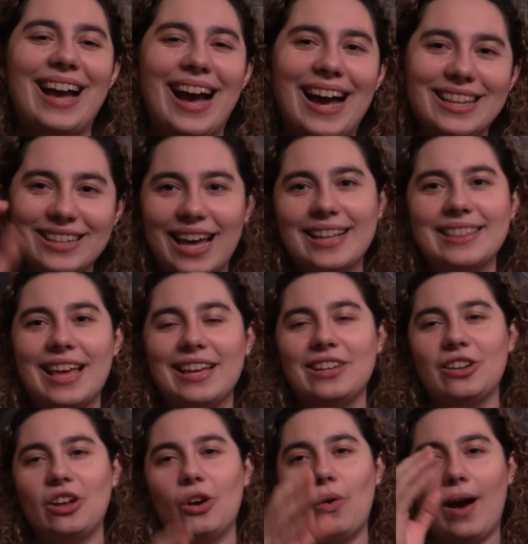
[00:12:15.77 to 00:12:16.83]
like that,
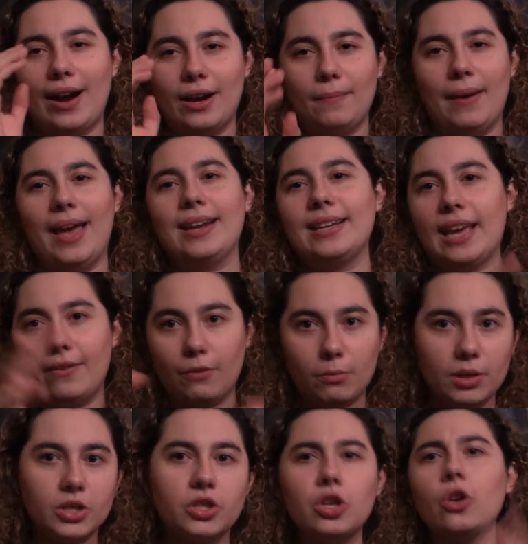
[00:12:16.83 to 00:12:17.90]
you know, Iron Man gave him
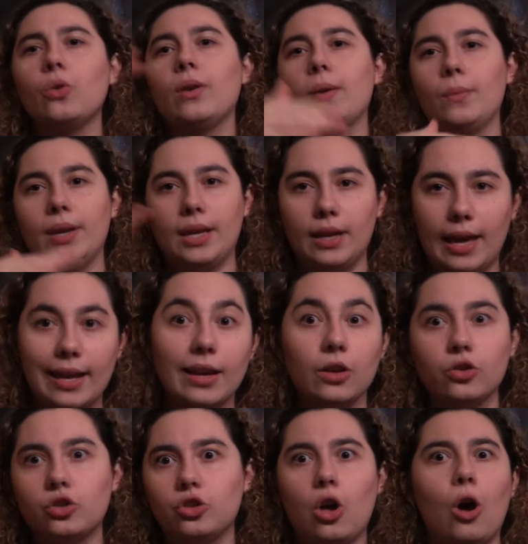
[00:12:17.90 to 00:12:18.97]
the suit, and
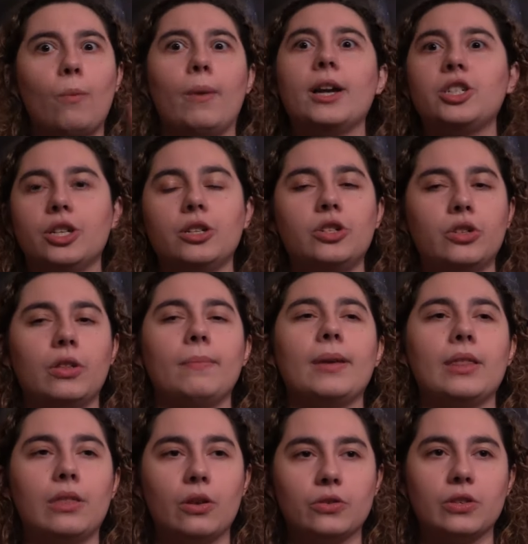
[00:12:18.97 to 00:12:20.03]
is so much into the
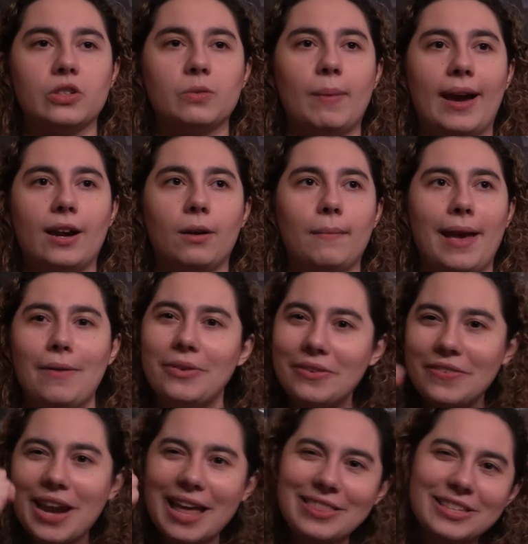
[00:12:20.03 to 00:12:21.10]
mythos of Spider-Man. We
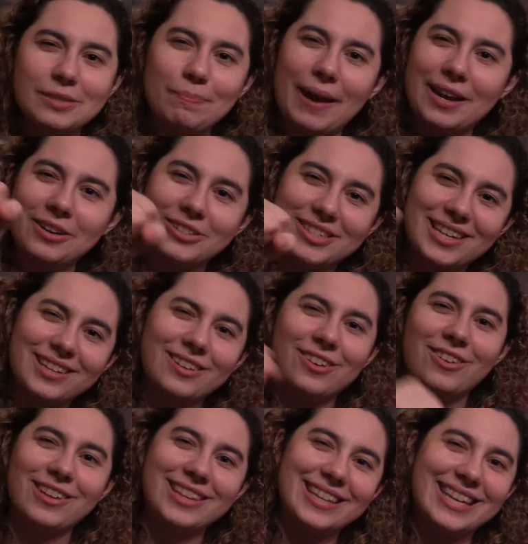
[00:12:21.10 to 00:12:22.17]
even had the spider
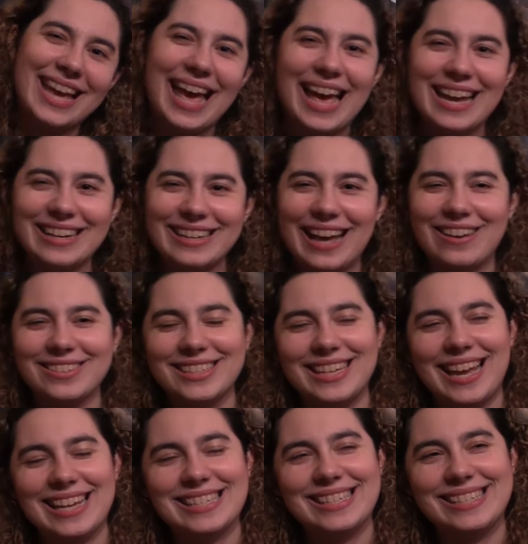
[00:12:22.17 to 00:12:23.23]
signal in the end. That was the
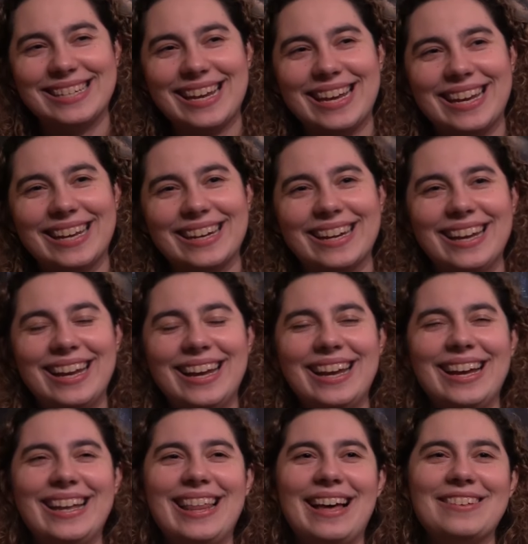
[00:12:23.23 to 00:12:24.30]
end scene.
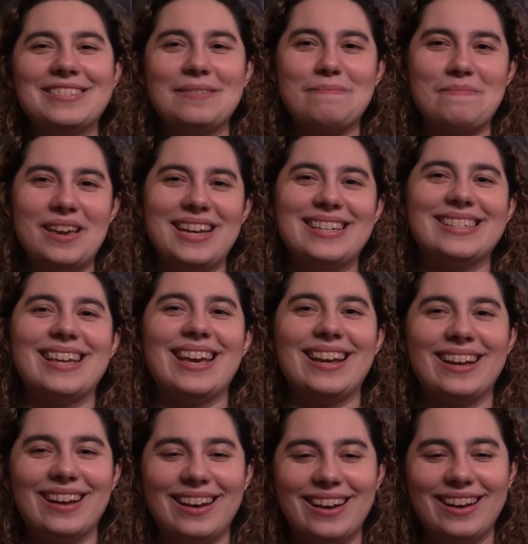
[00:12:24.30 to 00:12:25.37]
That was
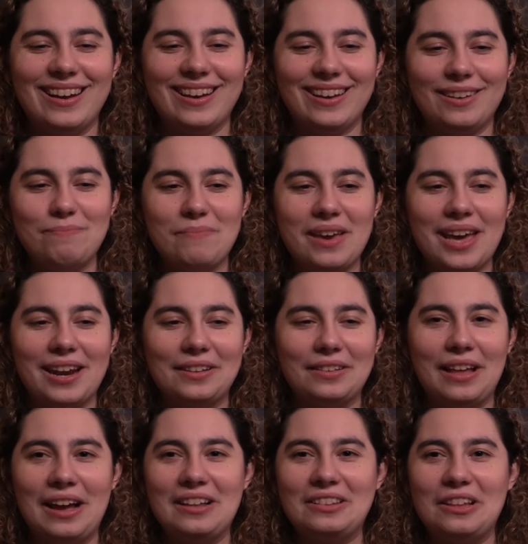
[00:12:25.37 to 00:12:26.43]
amazing. Ah, man,
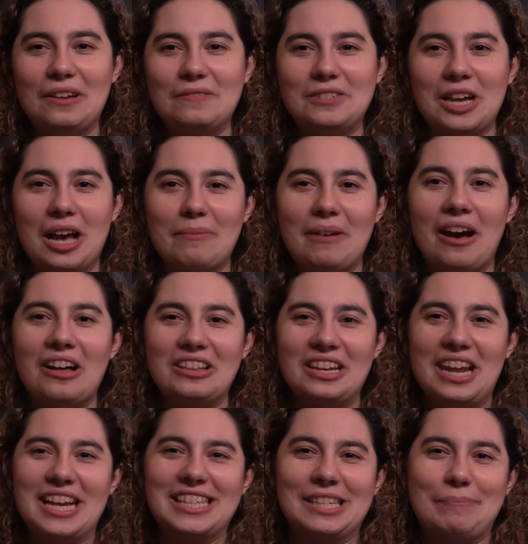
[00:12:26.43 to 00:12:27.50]
I love Tom
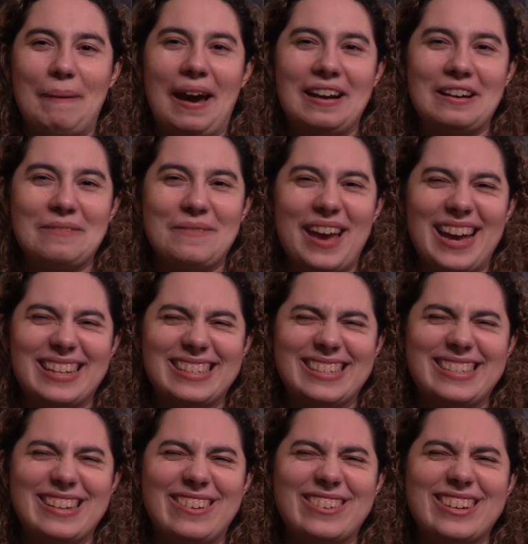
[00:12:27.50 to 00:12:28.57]
Holland as Spider-Man.
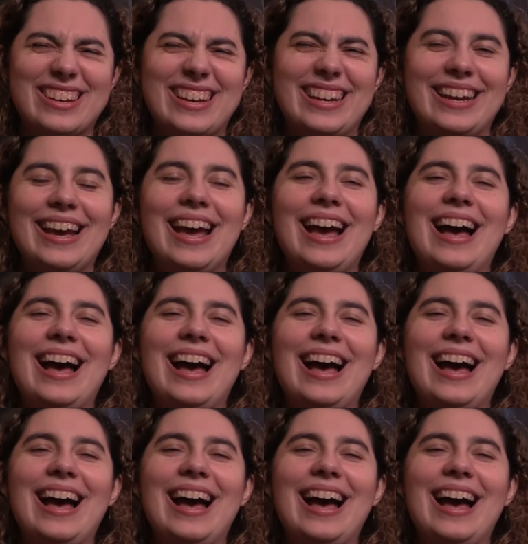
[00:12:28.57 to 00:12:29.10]
So good.